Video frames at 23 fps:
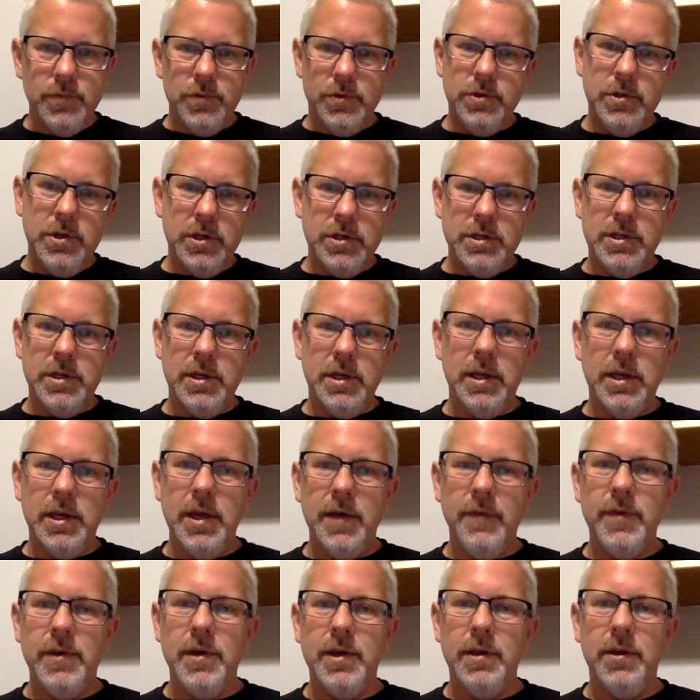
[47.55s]
just to
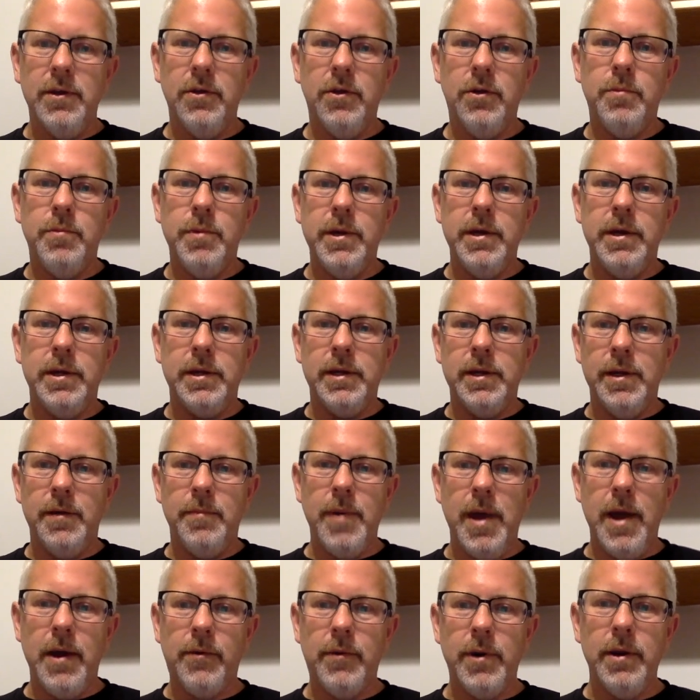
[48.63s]
give you a little bit of
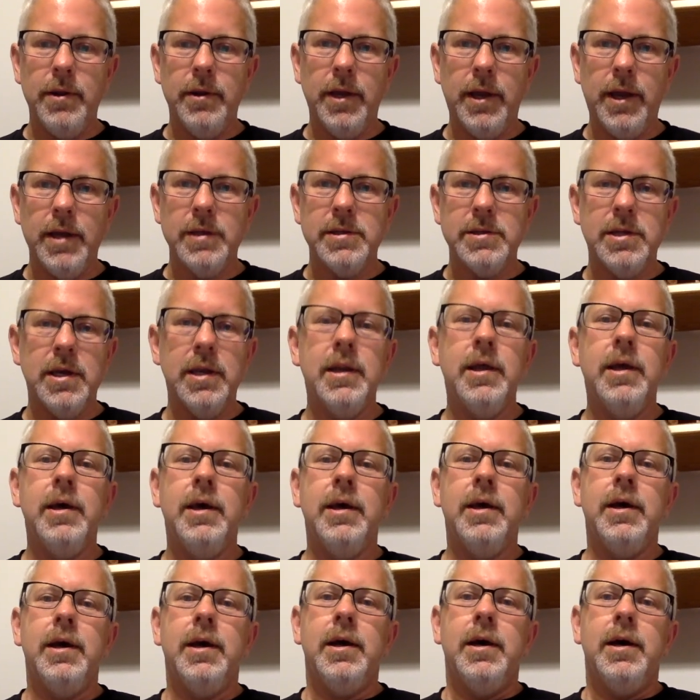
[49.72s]
background, like I said,
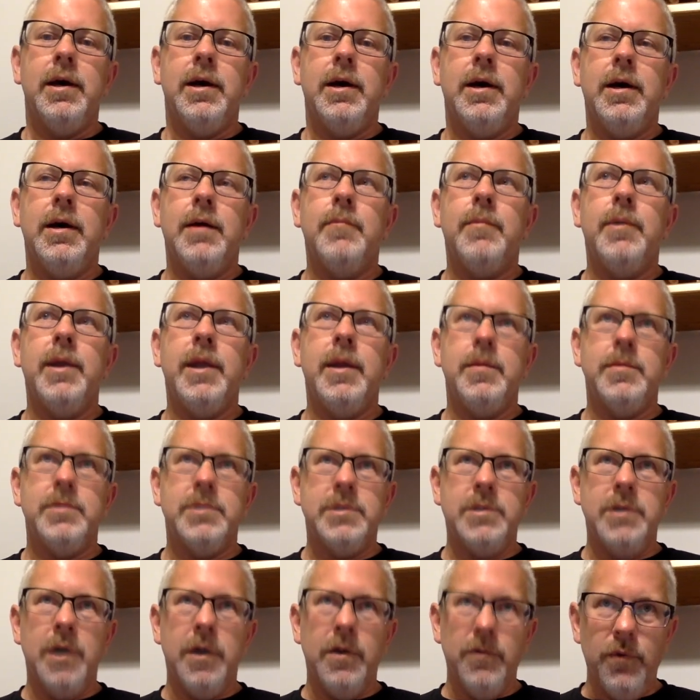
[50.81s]
my name is
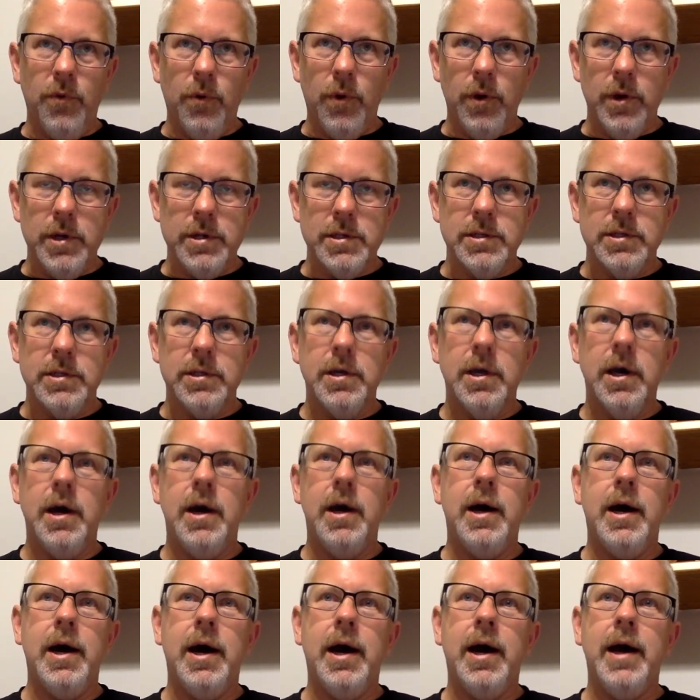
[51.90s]
Doug Forrest.
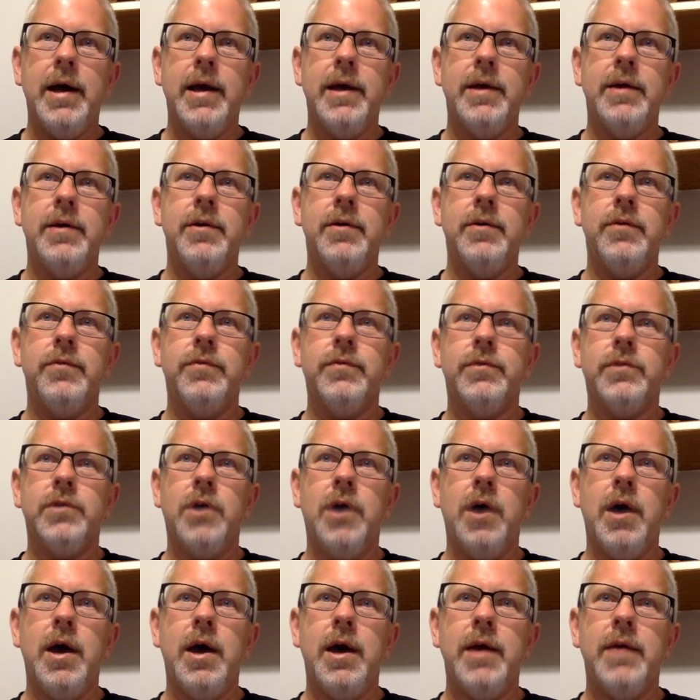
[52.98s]
I have
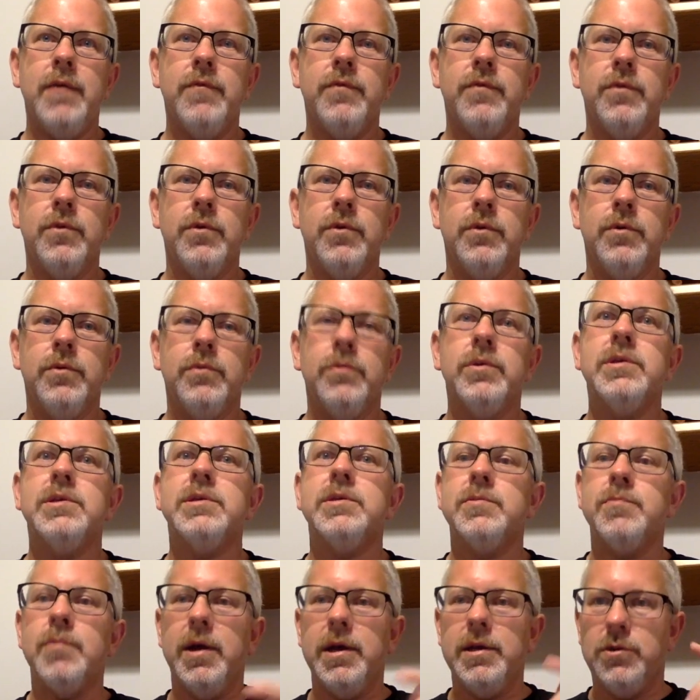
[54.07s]
taught this
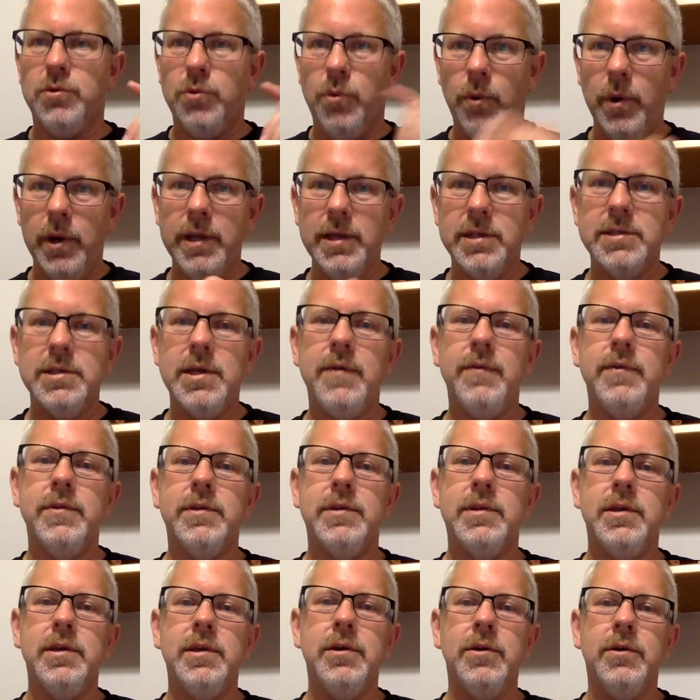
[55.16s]
is my
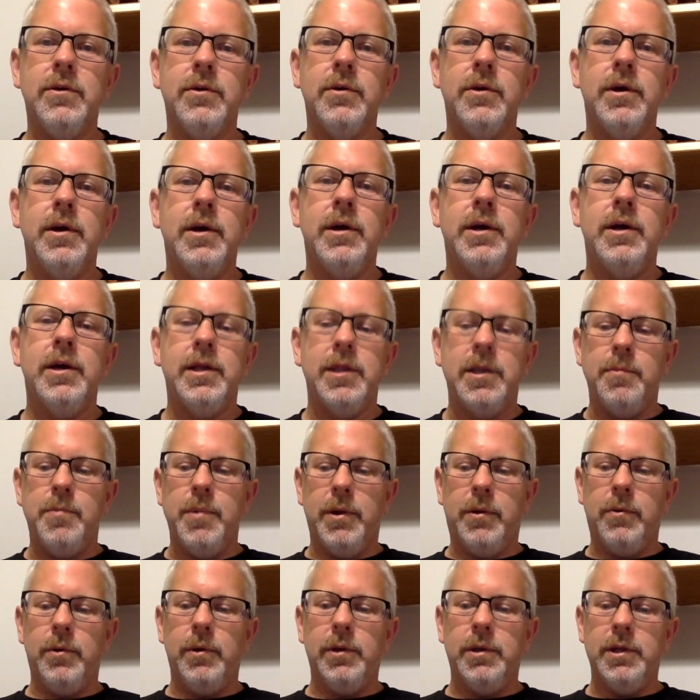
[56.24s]
27th year in the
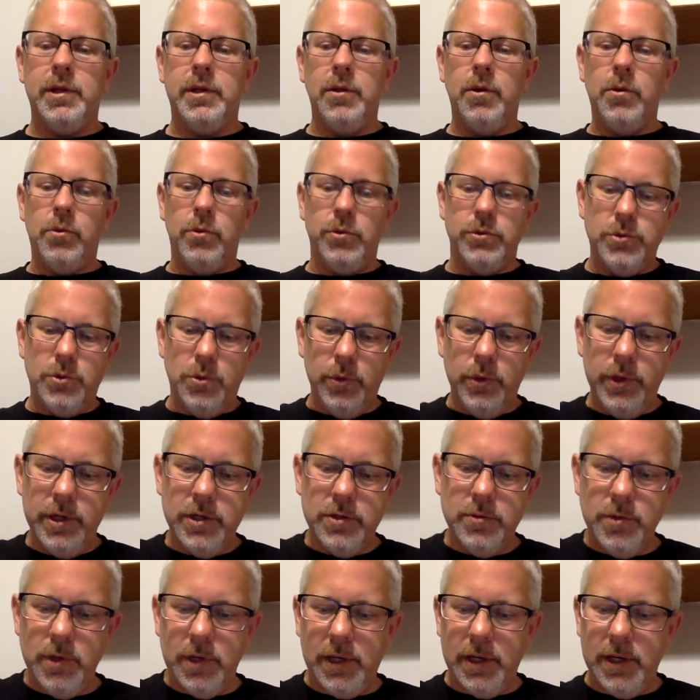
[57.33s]
Pickerington Local School
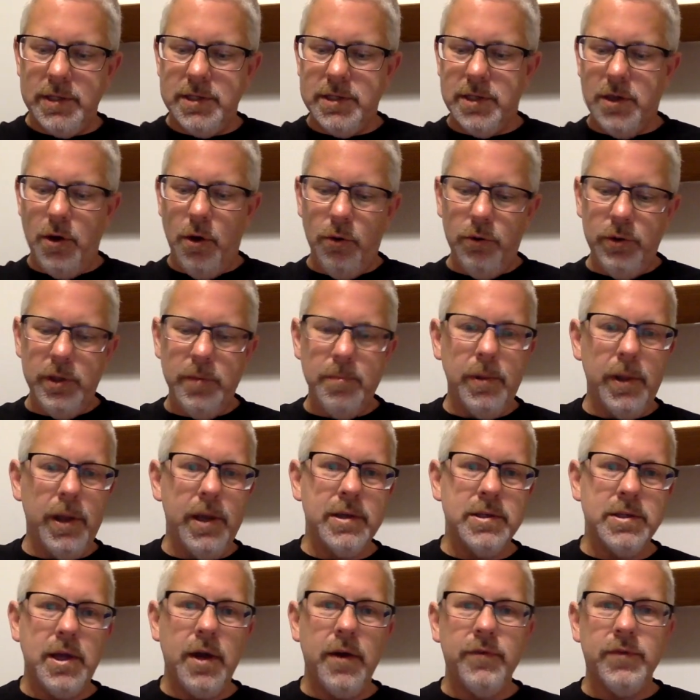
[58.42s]
District. It's the only
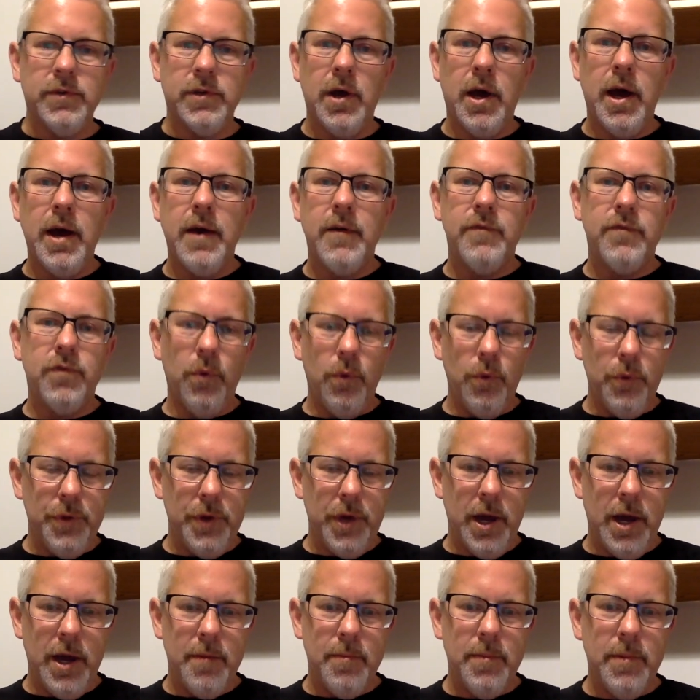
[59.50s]
place I've taught
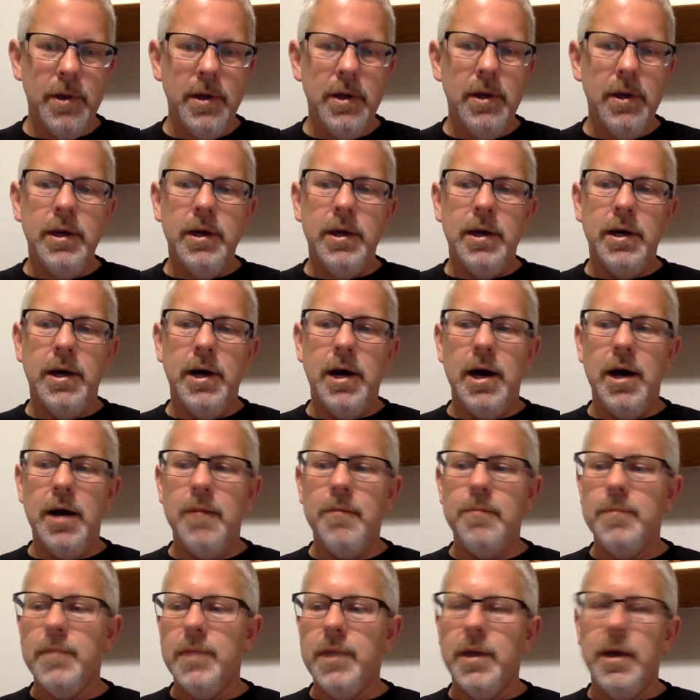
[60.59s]
full-time.
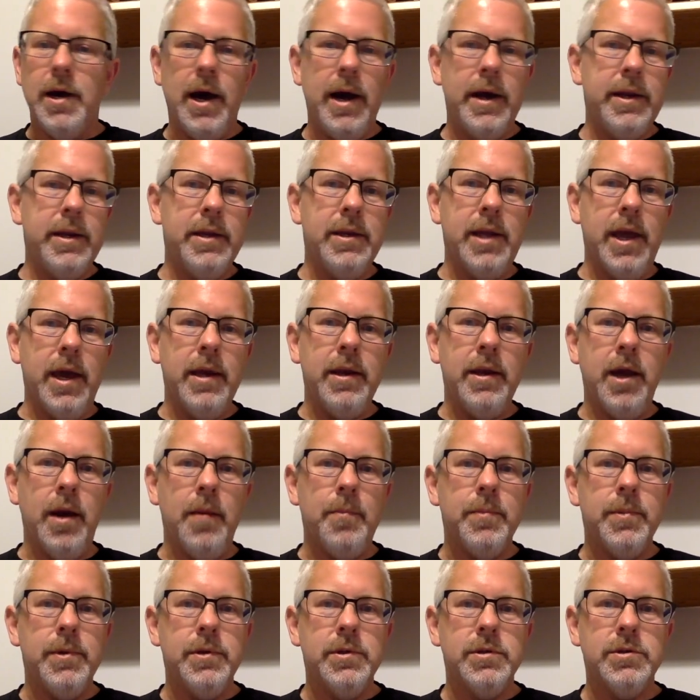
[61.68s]
I didn't end
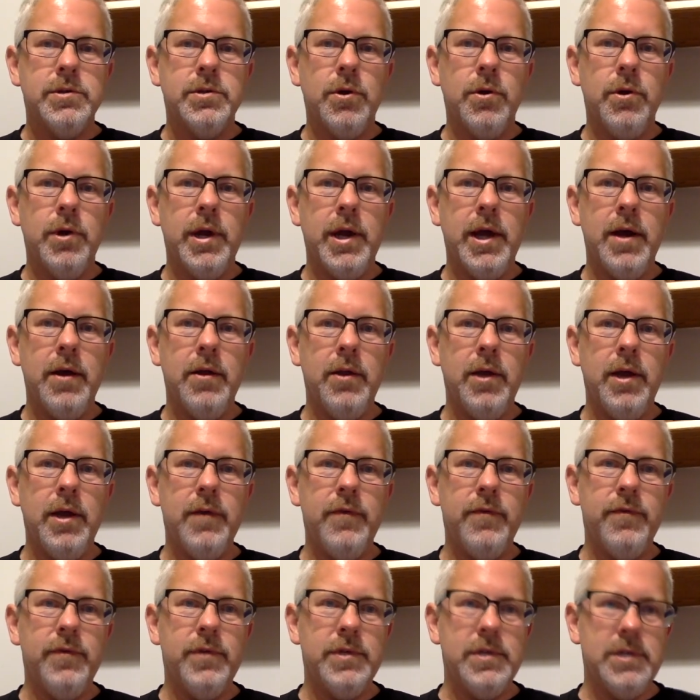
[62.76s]
up starting out
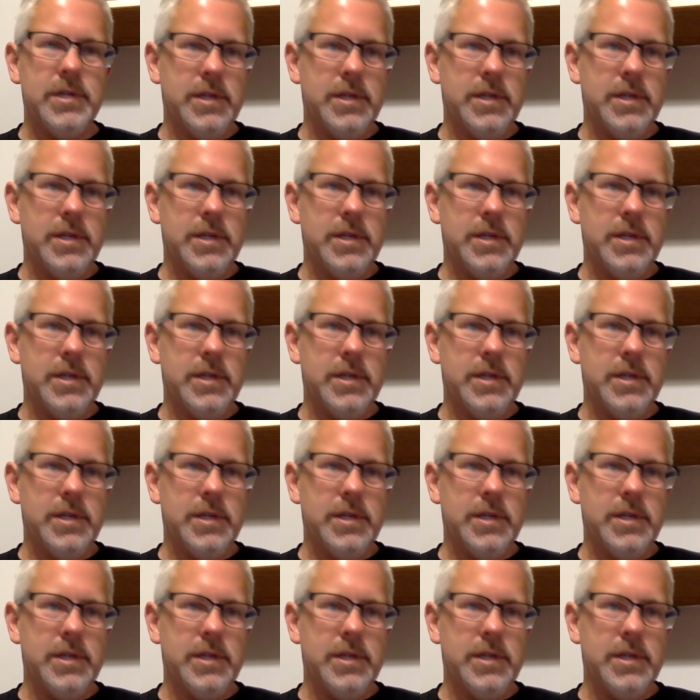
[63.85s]
life as a